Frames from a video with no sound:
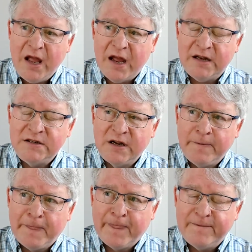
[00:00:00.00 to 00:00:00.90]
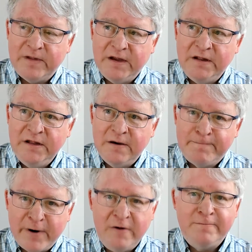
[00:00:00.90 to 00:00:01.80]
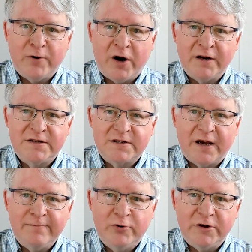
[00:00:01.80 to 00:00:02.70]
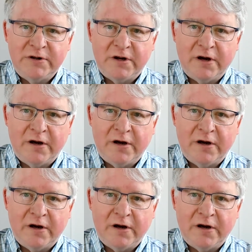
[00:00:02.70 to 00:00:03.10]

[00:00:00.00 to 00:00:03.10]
And in the About box, I put